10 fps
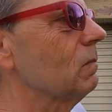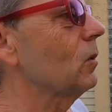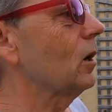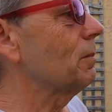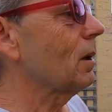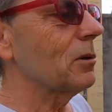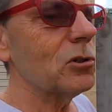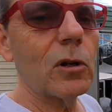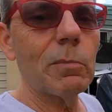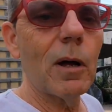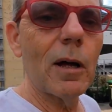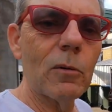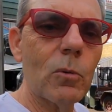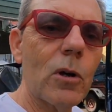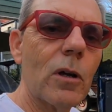where I publish a lot of
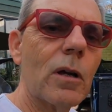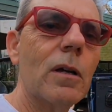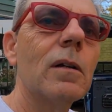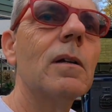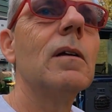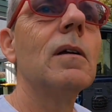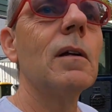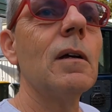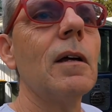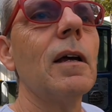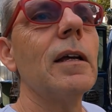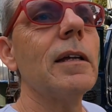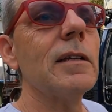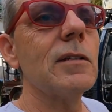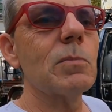my work,
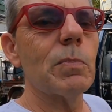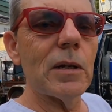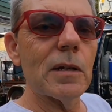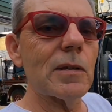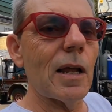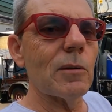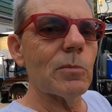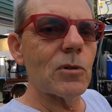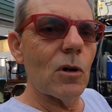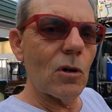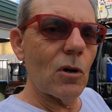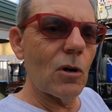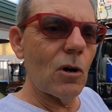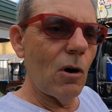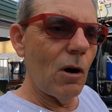is
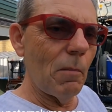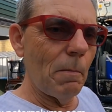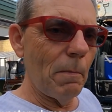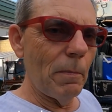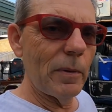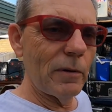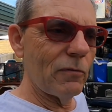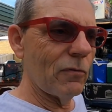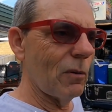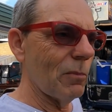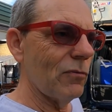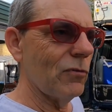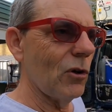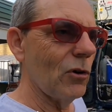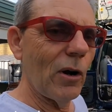peterzalums.com from a
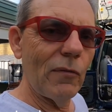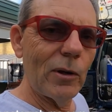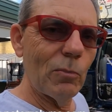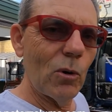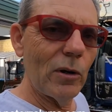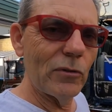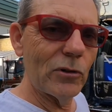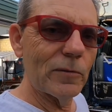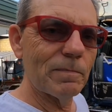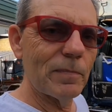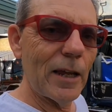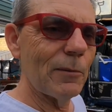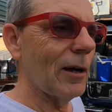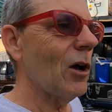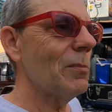photographic point of view.
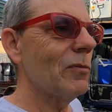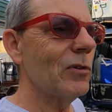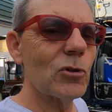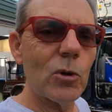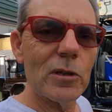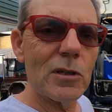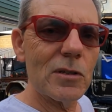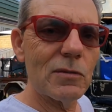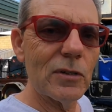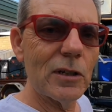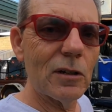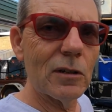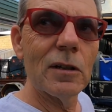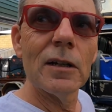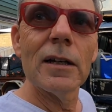Anyway, I hope you've enjoyed this video.